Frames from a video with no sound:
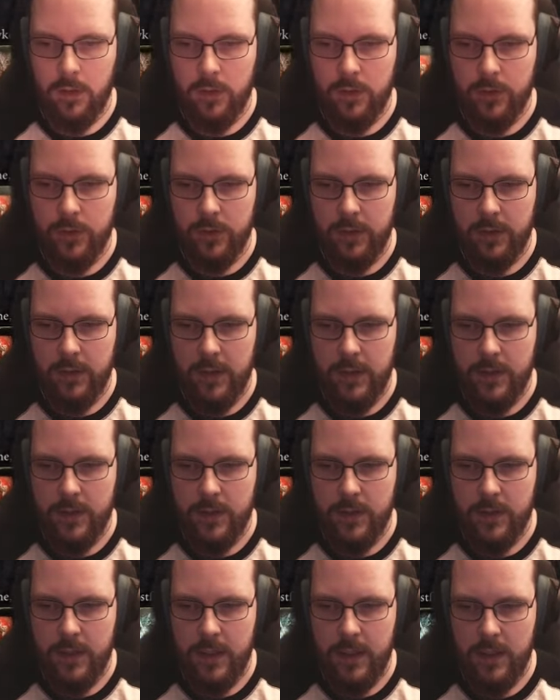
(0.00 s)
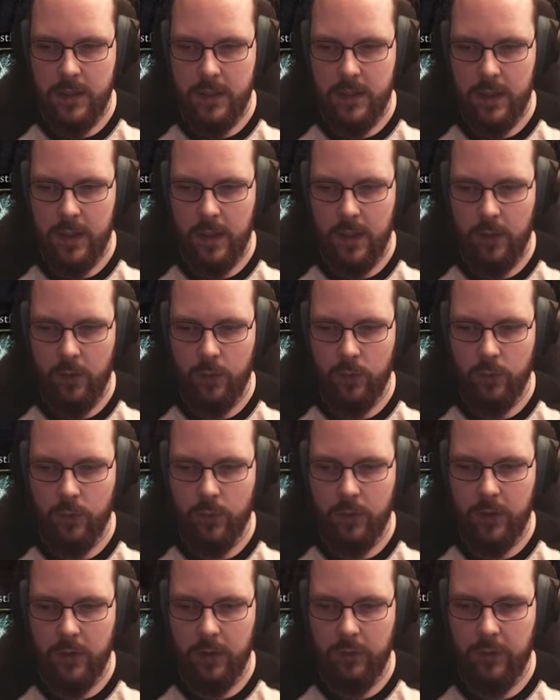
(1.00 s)
Actually, let's test out
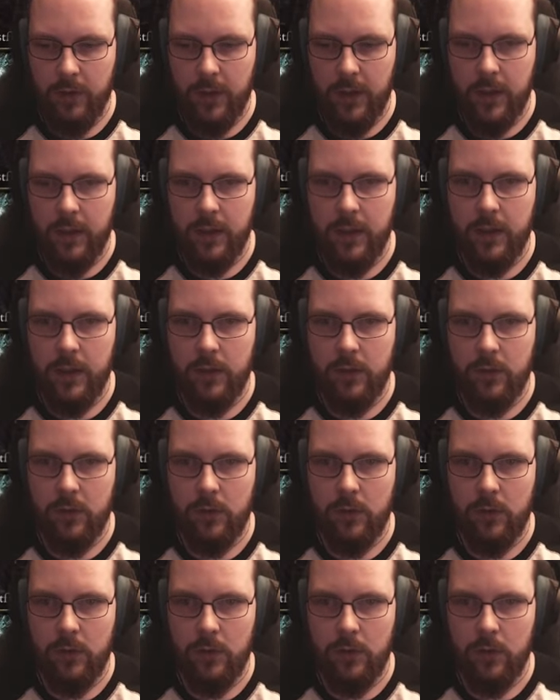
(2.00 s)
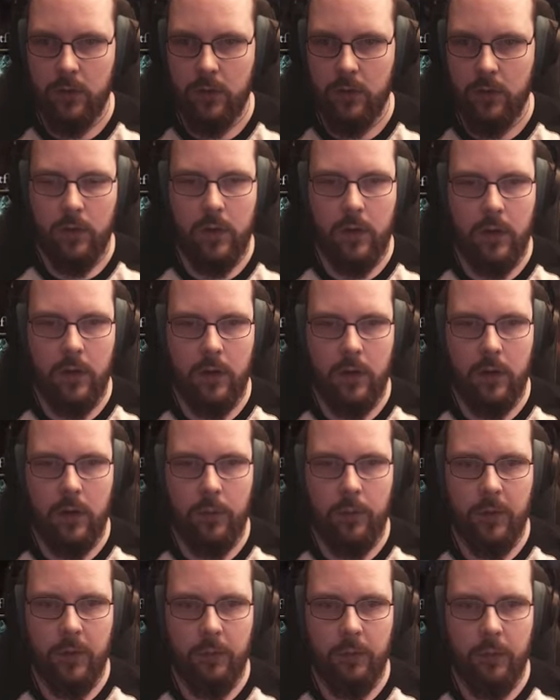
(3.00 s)
whatever that is. Okay,
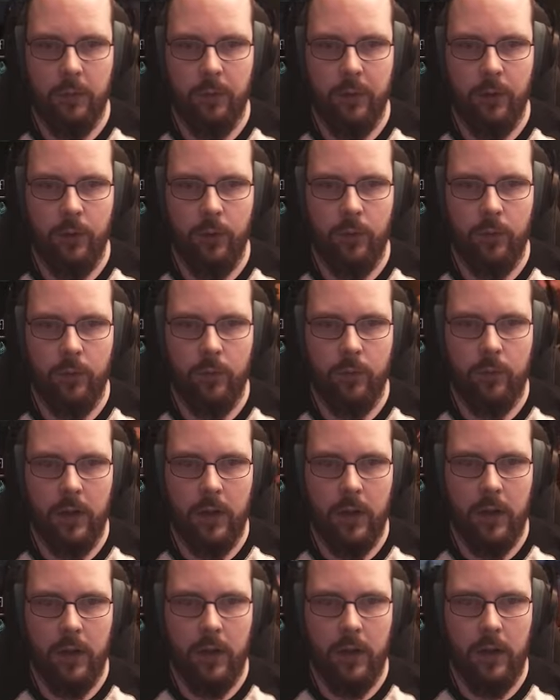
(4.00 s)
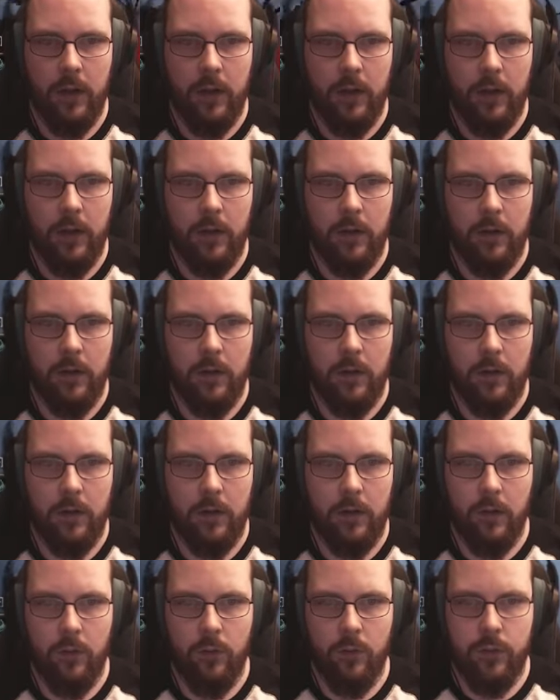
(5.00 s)
come at me, bro. And
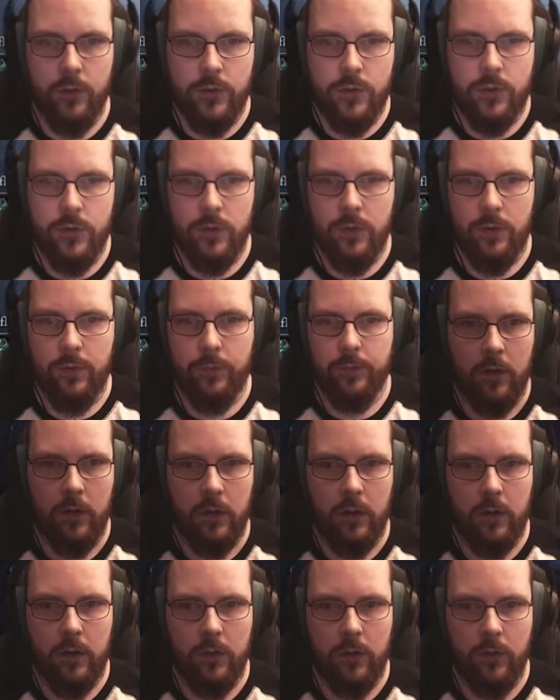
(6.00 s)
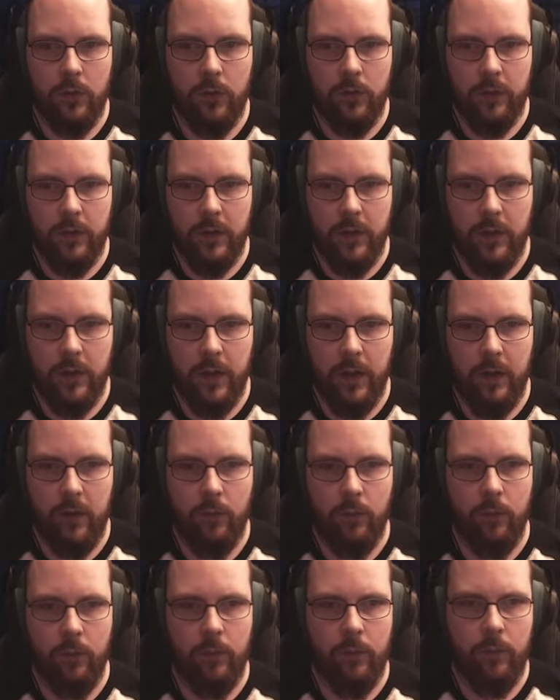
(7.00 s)
whoosh. Okay, it's over there
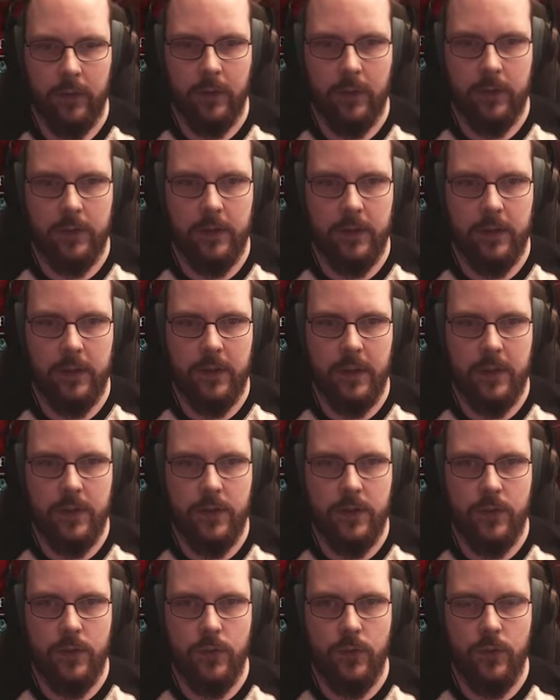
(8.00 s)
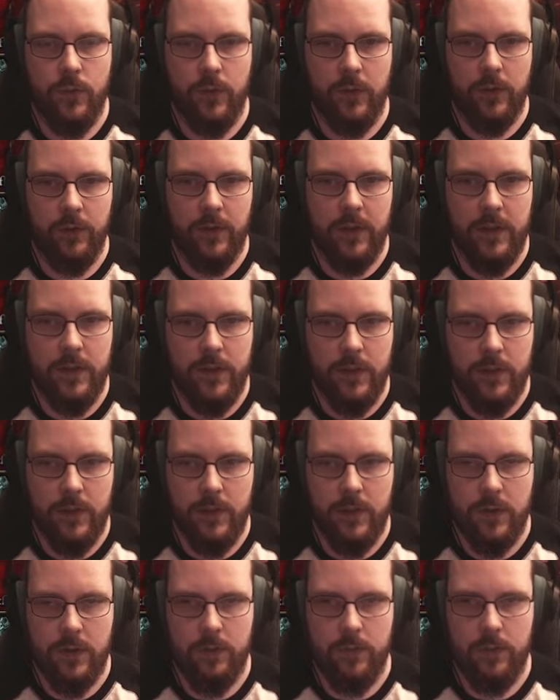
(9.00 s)
now. Actually, let's use one of these
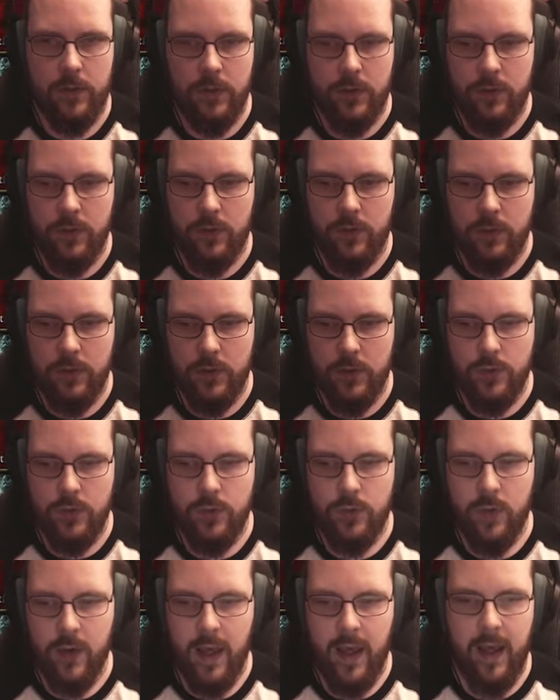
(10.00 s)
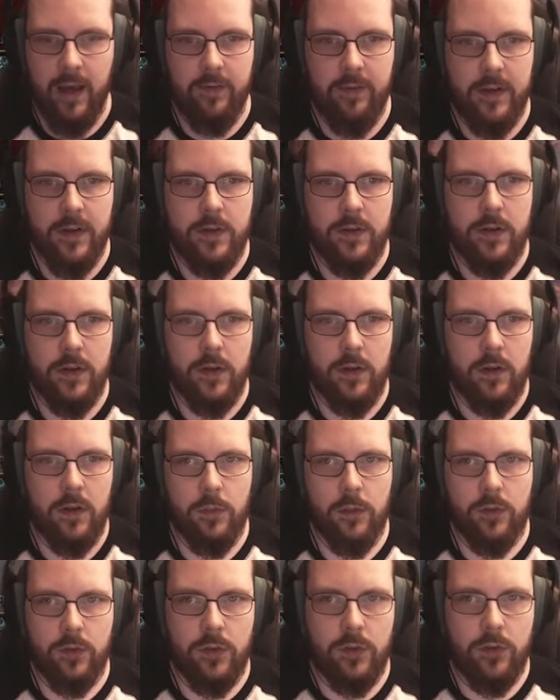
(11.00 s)
just, just, just to have it.
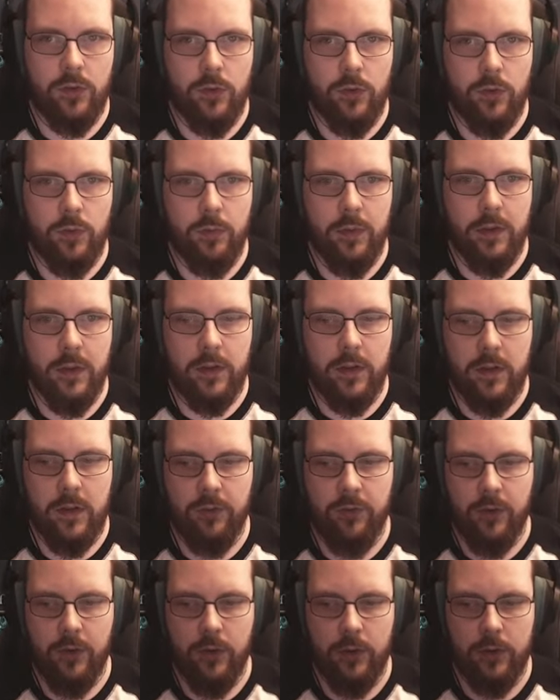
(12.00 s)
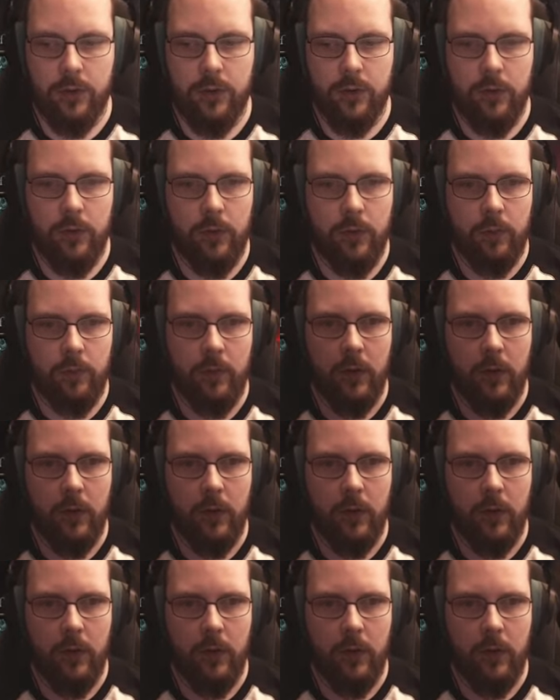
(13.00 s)
Because this could be difficult.